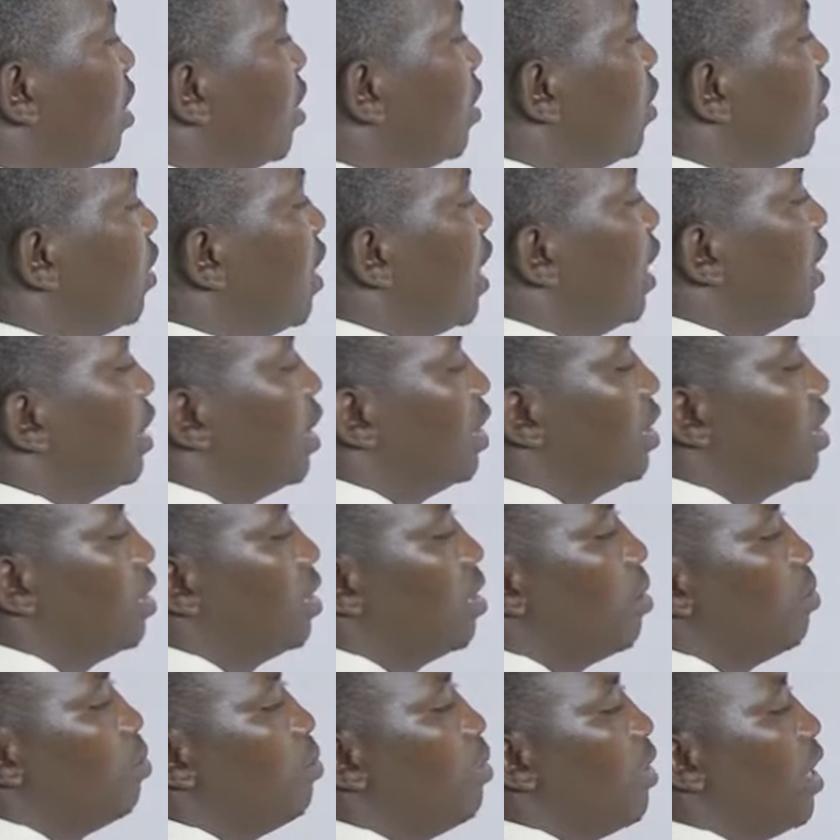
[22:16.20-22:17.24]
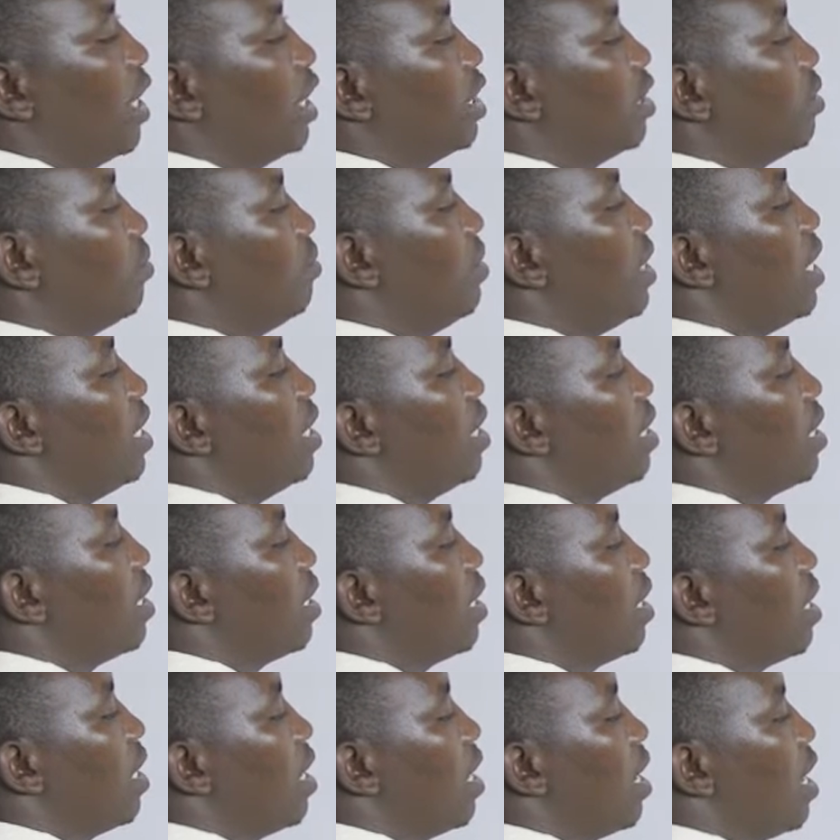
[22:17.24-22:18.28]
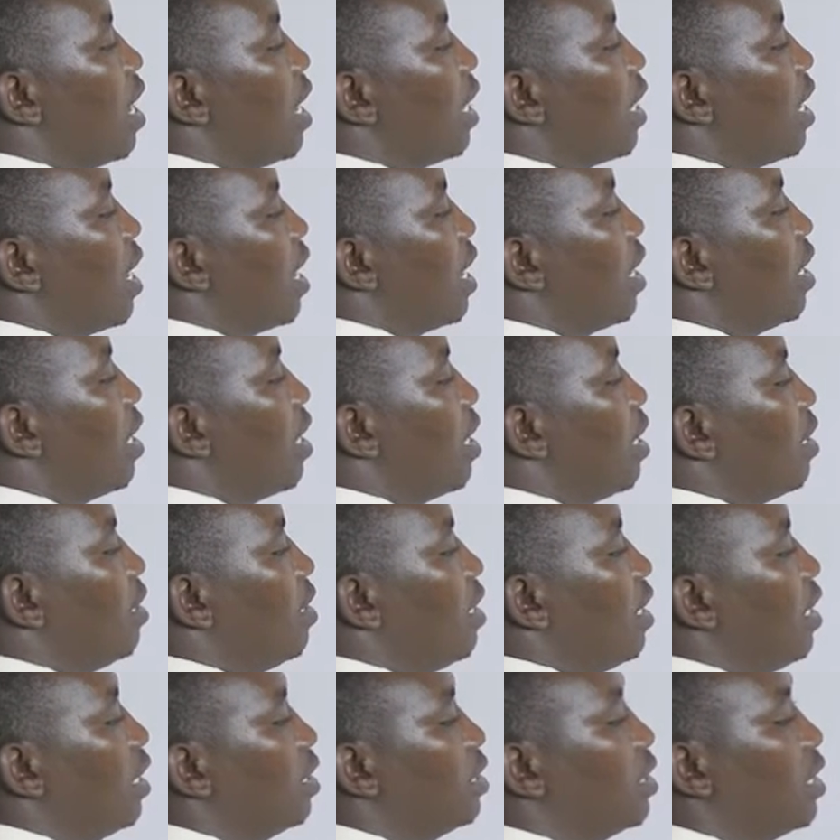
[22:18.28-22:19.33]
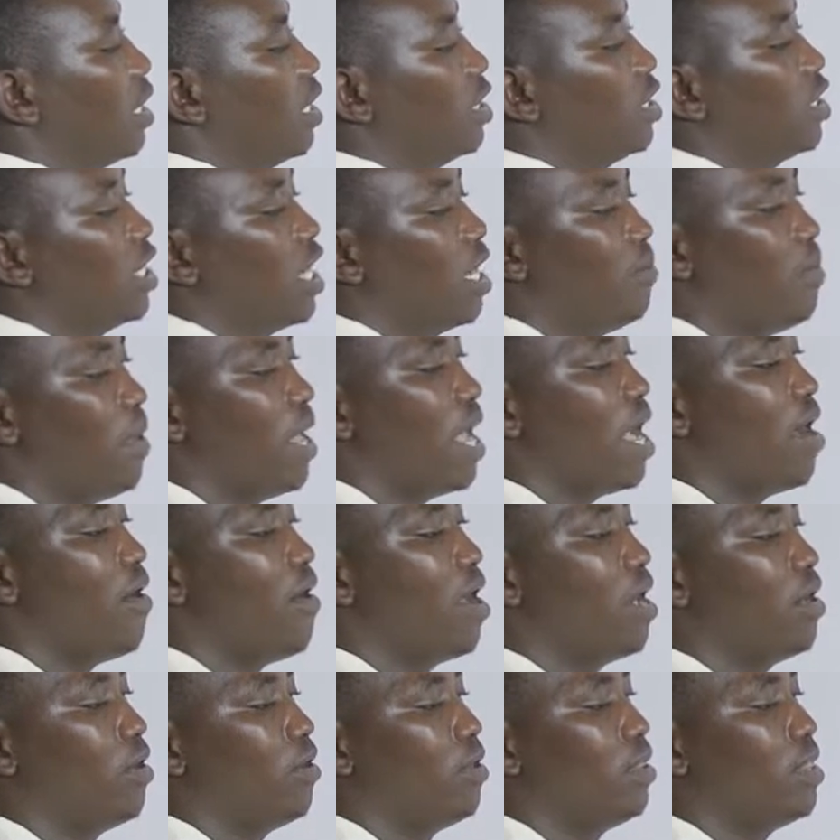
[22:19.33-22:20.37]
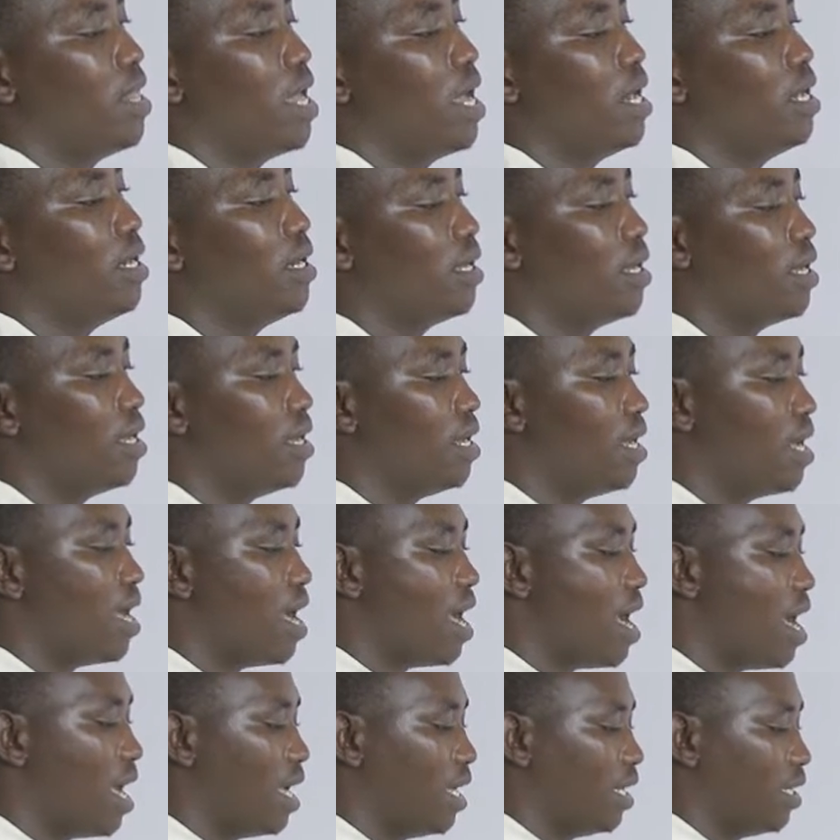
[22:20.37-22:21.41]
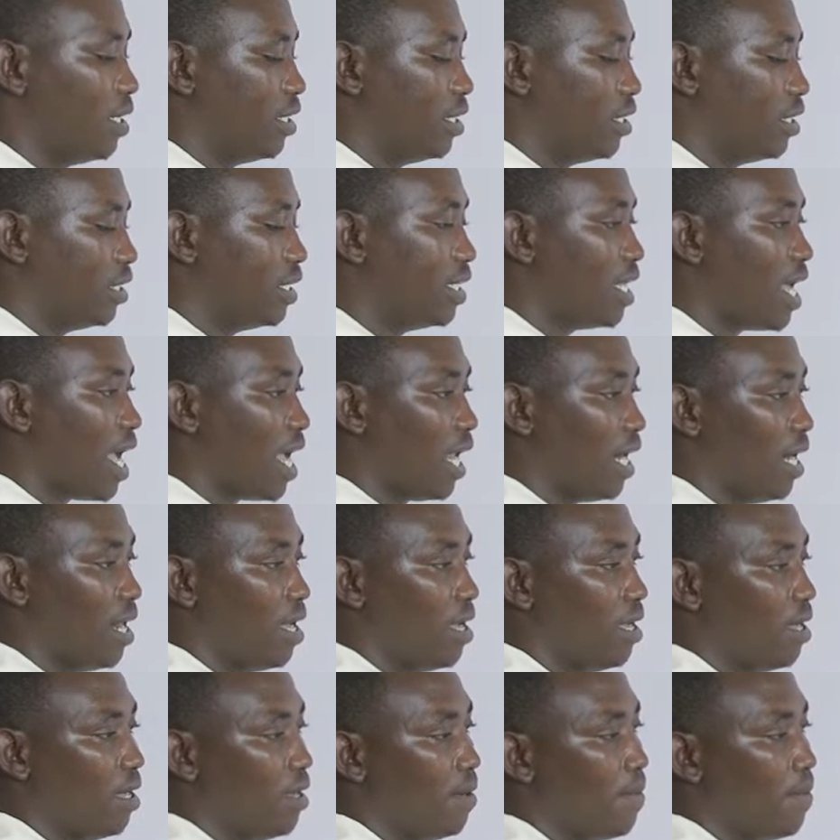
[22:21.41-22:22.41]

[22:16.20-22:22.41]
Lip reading: So that is point B. Again, this shall be our northern side.